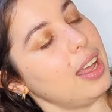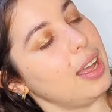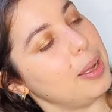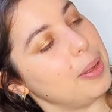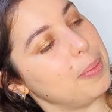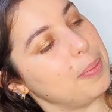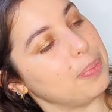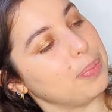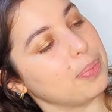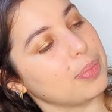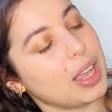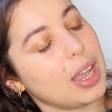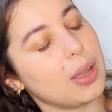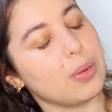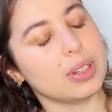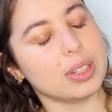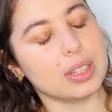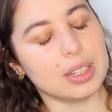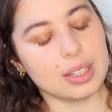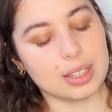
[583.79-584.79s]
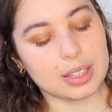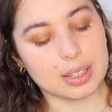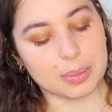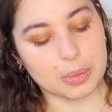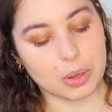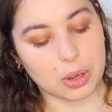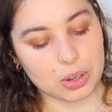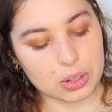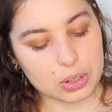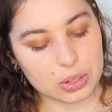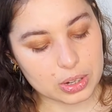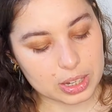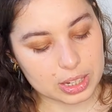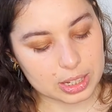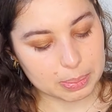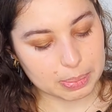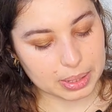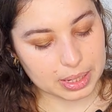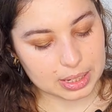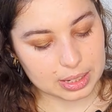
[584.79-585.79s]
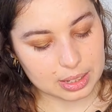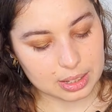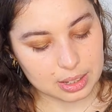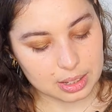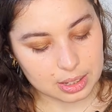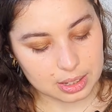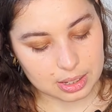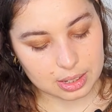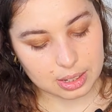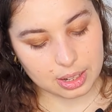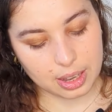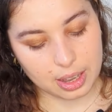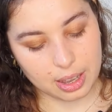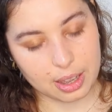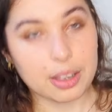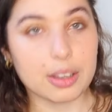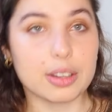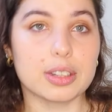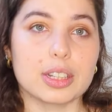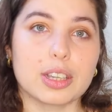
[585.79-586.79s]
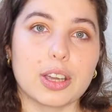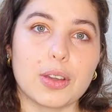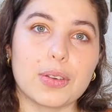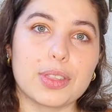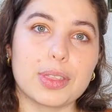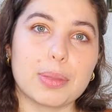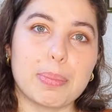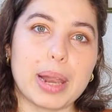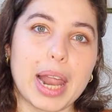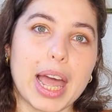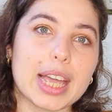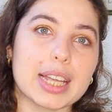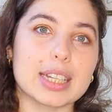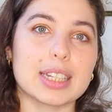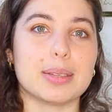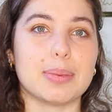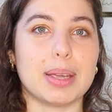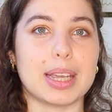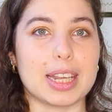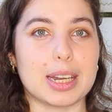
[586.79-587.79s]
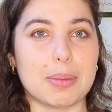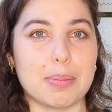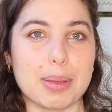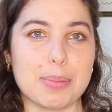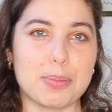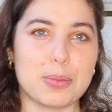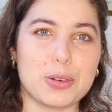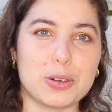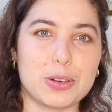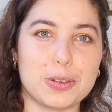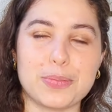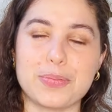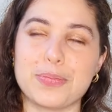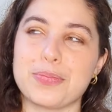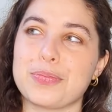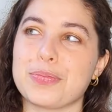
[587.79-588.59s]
I wanted some contrast buttons to go with the black to make it a bit more